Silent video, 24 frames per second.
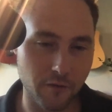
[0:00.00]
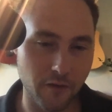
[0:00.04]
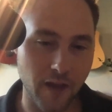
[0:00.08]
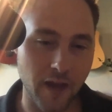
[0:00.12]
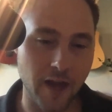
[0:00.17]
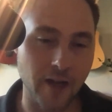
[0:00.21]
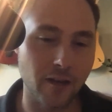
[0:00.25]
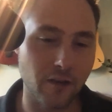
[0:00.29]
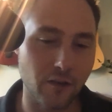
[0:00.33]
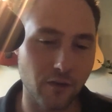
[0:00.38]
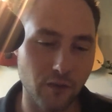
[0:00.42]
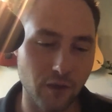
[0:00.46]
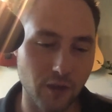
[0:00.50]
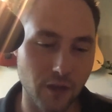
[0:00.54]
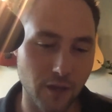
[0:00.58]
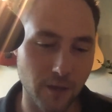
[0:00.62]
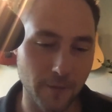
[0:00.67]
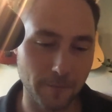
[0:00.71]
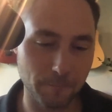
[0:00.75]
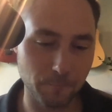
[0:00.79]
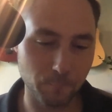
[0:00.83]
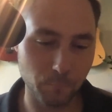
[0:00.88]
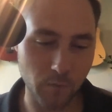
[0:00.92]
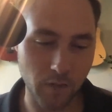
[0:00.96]

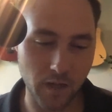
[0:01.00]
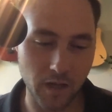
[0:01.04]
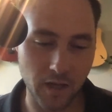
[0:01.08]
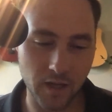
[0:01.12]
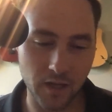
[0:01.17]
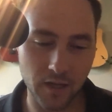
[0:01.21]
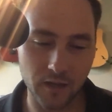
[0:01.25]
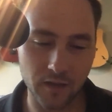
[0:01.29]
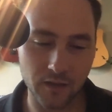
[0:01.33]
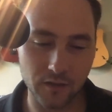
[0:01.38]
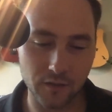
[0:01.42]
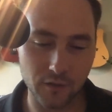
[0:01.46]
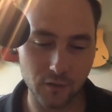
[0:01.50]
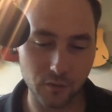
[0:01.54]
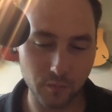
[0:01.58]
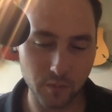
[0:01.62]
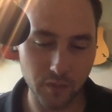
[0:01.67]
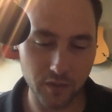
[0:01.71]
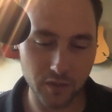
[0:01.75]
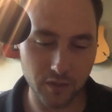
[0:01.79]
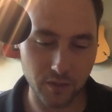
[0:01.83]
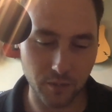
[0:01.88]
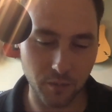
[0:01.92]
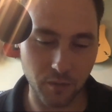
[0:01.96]
anything, and you'd
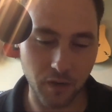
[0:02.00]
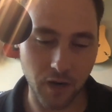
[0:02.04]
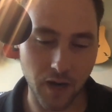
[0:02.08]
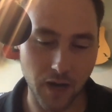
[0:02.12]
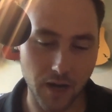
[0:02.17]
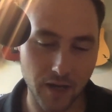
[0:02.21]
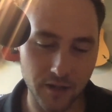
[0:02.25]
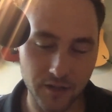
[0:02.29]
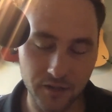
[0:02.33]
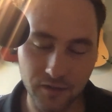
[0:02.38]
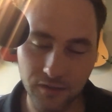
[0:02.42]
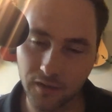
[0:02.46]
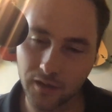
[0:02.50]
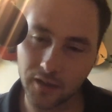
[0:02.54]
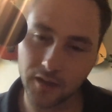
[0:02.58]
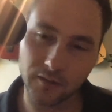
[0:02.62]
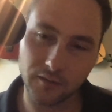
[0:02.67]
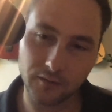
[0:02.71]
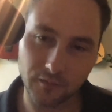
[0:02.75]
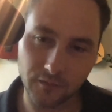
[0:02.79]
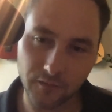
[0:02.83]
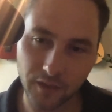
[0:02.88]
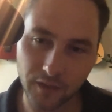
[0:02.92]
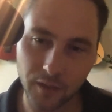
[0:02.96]
be surprised.
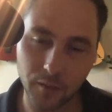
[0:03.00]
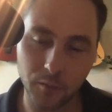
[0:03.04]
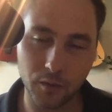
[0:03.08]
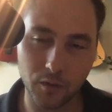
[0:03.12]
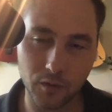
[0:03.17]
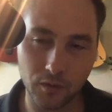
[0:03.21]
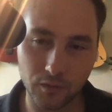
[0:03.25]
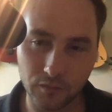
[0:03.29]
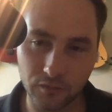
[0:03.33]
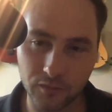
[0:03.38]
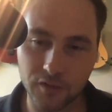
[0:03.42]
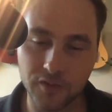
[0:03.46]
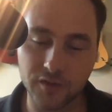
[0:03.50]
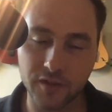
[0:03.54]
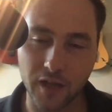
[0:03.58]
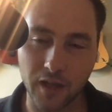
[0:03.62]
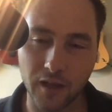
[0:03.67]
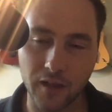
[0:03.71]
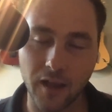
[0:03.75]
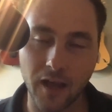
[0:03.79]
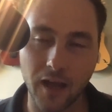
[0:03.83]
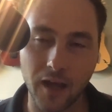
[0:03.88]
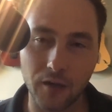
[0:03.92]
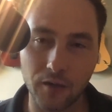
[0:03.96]
Like they will
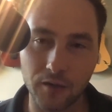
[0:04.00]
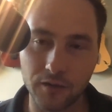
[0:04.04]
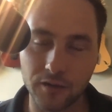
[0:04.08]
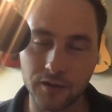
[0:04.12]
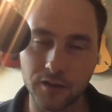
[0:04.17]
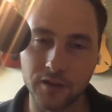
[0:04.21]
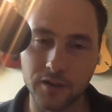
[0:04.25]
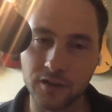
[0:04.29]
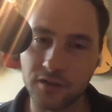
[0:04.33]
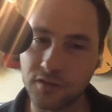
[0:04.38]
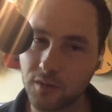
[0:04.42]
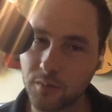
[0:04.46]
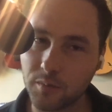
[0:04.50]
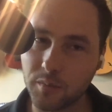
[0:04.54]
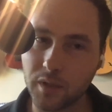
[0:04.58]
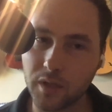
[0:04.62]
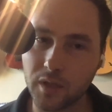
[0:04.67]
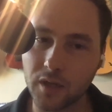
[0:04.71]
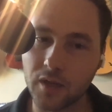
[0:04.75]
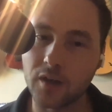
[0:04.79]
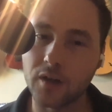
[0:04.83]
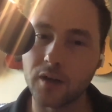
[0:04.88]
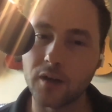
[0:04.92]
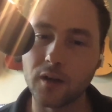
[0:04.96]
sell out and
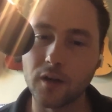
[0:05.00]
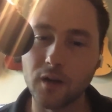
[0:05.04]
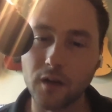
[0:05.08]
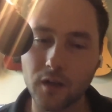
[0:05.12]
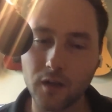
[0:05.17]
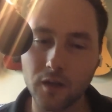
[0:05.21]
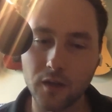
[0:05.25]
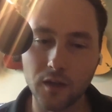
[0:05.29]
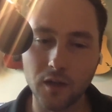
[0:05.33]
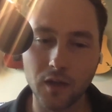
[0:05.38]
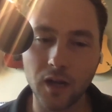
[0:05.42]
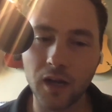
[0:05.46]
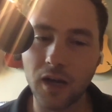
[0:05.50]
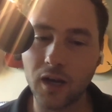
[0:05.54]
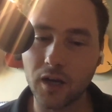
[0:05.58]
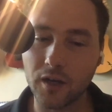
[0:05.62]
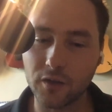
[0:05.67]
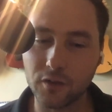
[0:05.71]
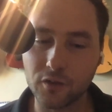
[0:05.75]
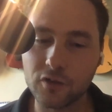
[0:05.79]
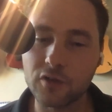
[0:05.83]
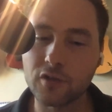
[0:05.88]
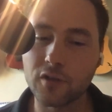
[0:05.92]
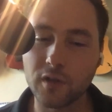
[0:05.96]
disappear,
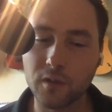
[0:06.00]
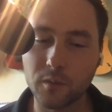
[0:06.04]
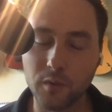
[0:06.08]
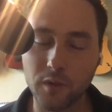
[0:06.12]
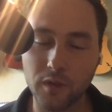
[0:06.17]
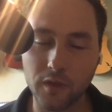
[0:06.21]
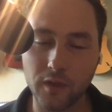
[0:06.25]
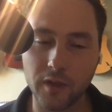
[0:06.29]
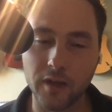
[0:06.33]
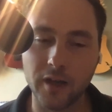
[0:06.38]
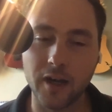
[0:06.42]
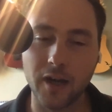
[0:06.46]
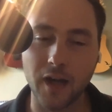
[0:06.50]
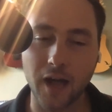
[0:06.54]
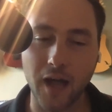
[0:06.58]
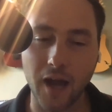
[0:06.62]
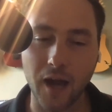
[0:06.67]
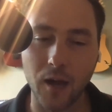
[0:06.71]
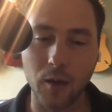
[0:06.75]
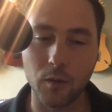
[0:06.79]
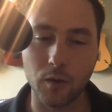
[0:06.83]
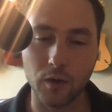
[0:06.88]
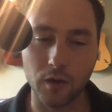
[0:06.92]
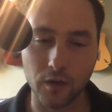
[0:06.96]
usually within an
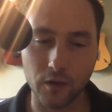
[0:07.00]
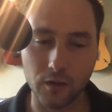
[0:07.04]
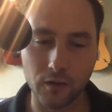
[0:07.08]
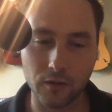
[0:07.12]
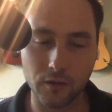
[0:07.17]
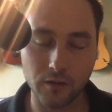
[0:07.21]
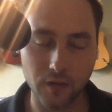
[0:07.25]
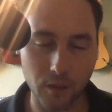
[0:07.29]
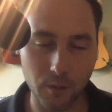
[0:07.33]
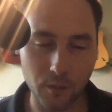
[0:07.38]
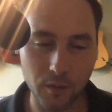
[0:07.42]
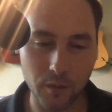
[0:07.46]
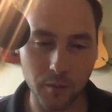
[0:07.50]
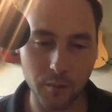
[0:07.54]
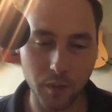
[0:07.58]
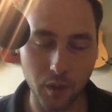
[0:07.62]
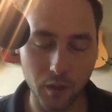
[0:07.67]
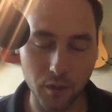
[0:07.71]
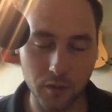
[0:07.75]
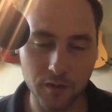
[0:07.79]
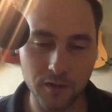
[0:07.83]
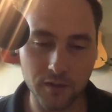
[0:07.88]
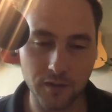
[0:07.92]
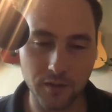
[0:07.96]
hour that we
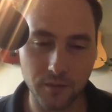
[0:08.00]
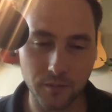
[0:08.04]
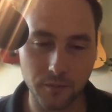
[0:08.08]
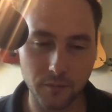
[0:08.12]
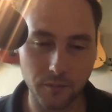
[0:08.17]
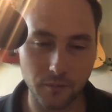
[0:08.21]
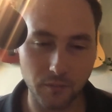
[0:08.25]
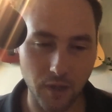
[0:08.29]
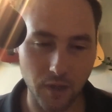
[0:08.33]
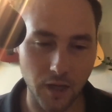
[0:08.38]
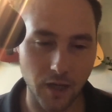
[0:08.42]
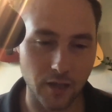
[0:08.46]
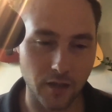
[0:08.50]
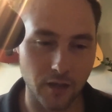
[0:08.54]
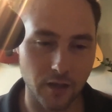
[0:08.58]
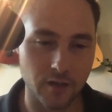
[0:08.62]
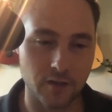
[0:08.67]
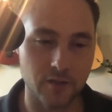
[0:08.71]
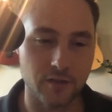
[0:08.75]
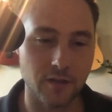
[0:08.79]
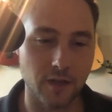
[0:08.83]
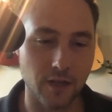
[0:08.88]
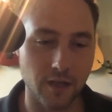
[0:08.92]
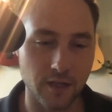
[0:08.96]
post them on our
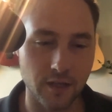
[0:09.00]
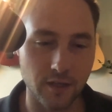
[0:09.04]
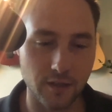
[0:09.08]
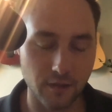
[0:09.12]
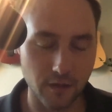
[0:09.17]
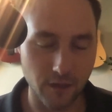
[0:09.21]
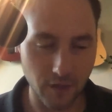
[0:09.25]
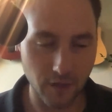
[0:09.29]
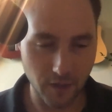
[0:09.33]
site.